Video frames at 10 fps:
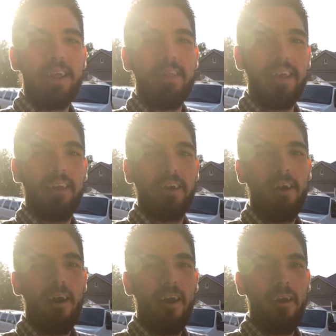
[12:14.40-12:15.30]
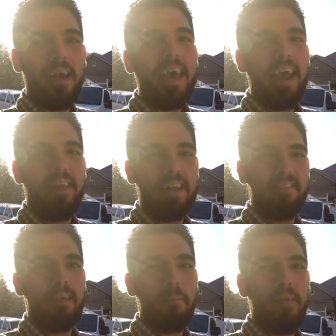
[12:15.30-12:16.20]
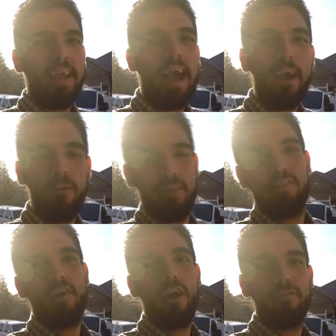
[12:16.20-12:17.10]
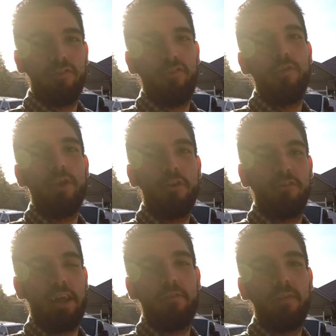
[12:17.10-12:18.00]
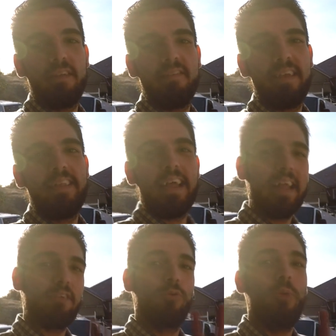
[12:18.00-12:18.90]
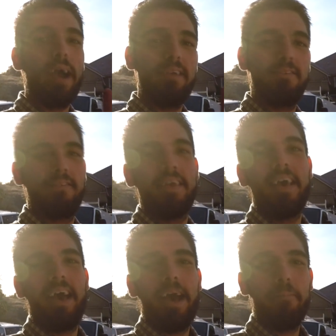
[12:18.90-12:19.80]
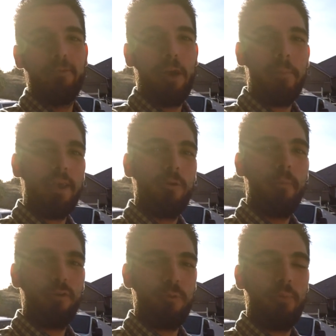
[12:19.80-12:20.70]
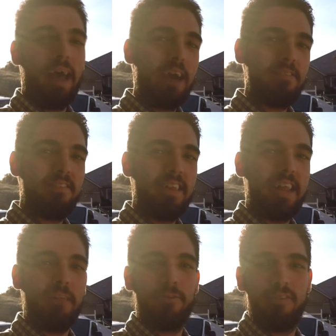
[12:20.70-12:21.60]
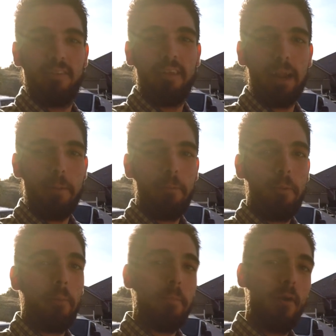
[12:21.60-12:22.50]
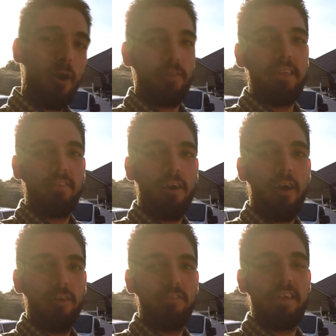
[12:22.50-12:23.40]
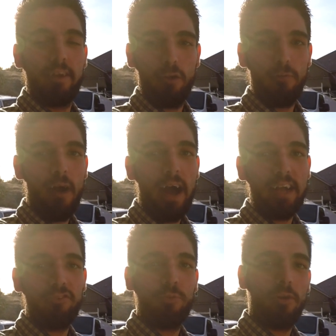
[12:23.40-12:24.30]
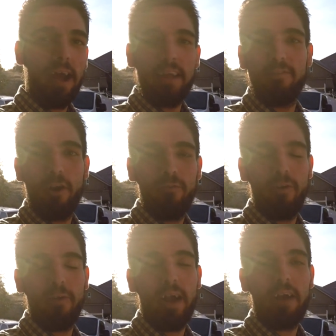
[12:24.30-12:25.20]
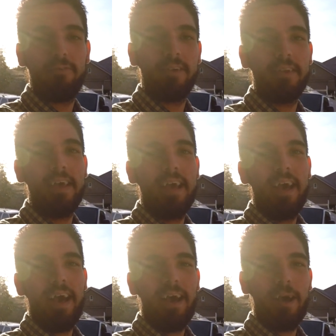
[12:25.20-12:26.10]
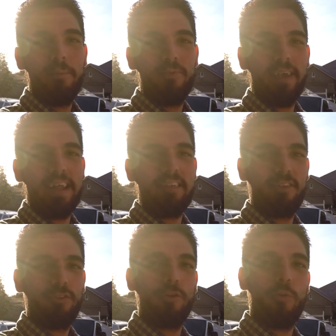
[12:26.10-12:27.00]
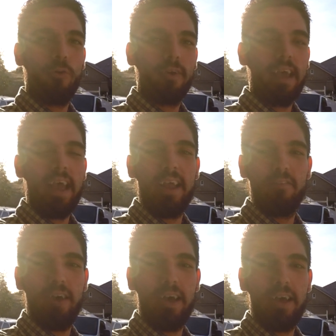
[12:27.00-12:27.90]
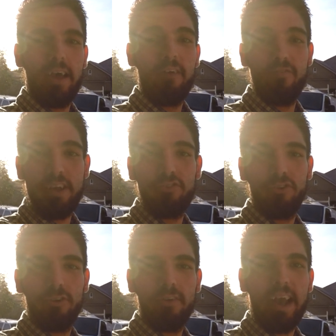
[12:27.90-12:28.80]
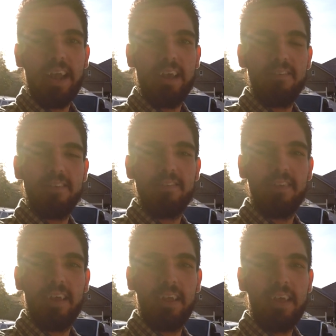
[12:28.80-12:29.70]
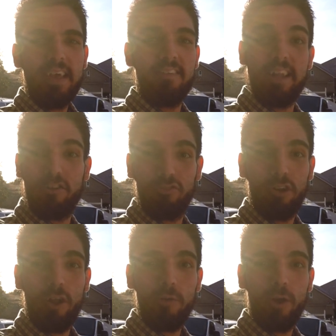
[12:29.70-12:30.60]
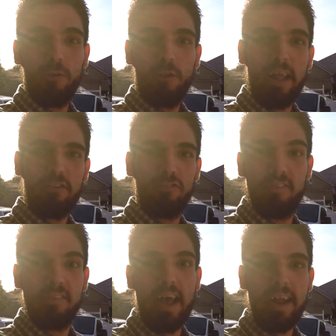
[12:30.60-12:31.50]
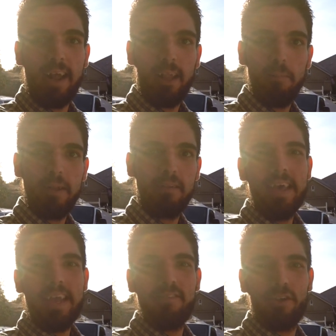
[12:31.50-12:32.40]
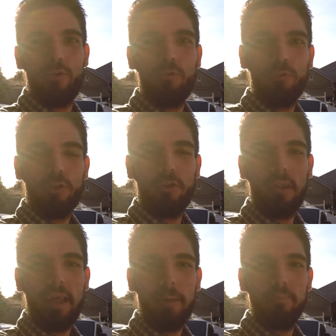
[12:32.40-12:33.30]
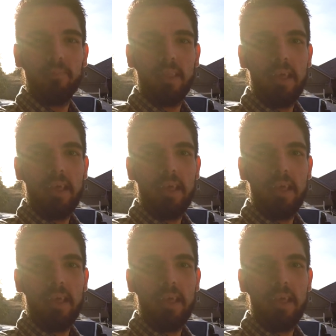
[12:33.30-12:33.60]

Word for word: thing of the car, and that's something, I owned this car for two years and I've only seen that like twice. Um, so I bet you most people haven't seen that, especially since a lot of people probably park these cars in a garage where I don't very often. Um, so yeah, that's a little quirk and uh, a feature, I guess. It's a it's an extra logo, a little extra design element. It's a cool little um,